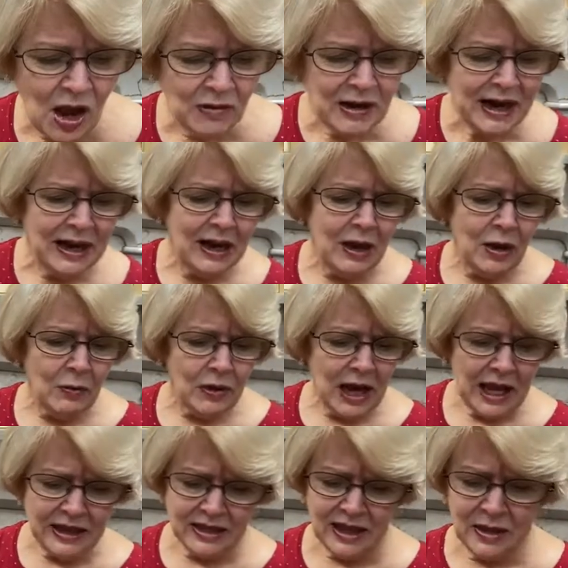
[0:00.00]
All right,
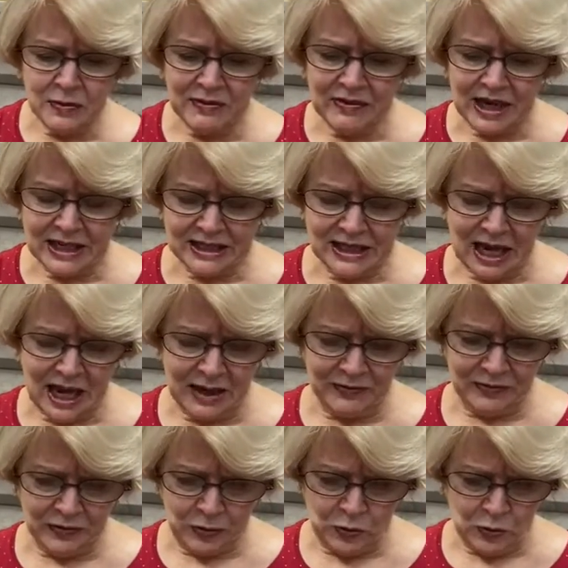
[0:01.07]
well, I think we've got
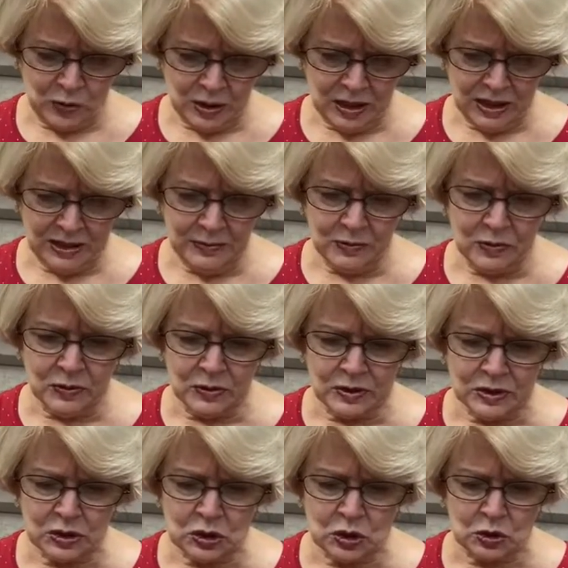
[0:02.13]
time for one
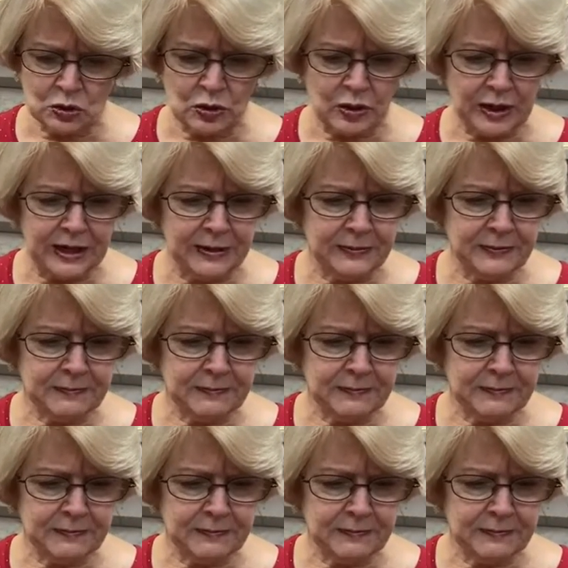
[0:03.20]
more story.